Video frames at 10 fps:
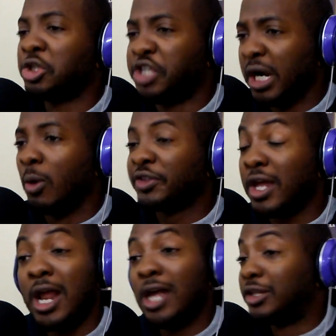Deal with it.
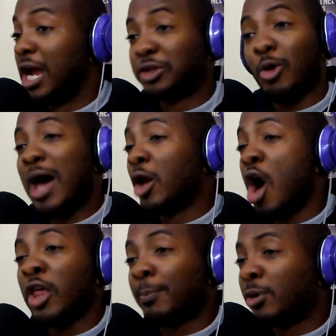Then throughout
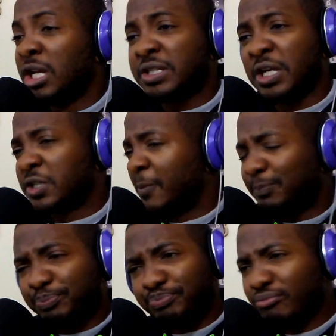all the preseason,
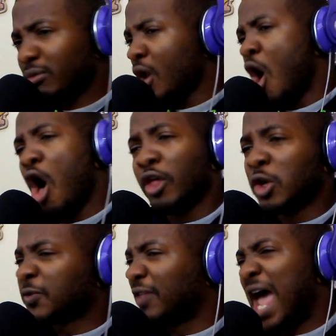all
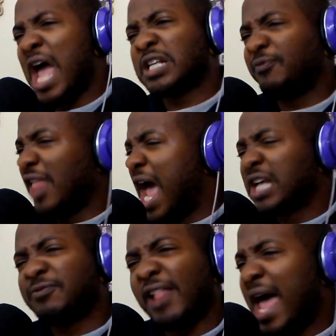those flags
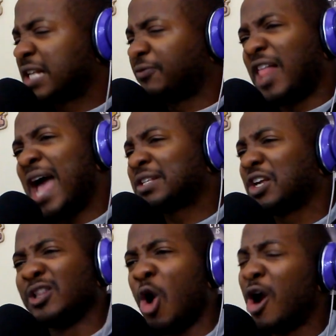
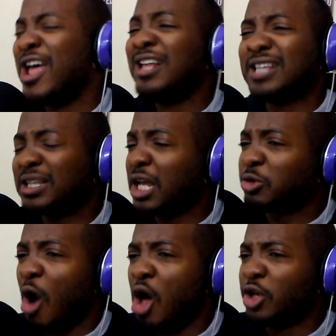galore that they
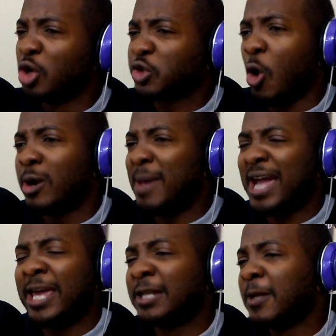throw on those quarterback
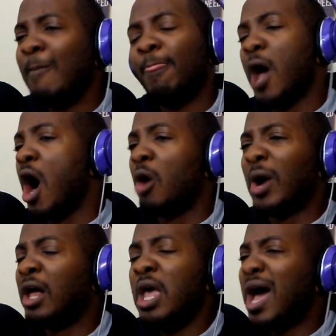hits. Oh,
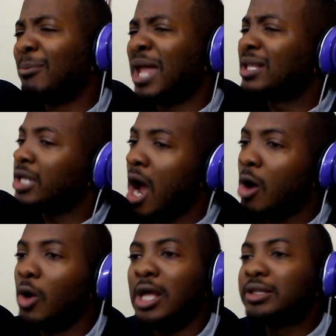well, I'm like,
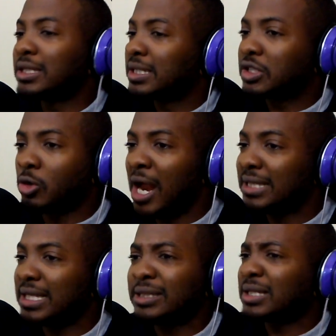yo, this is
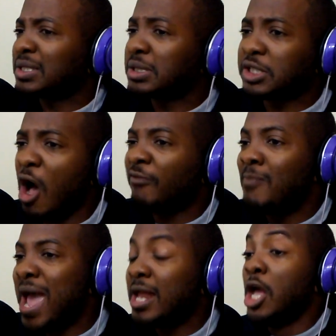crazy. This is soft, man.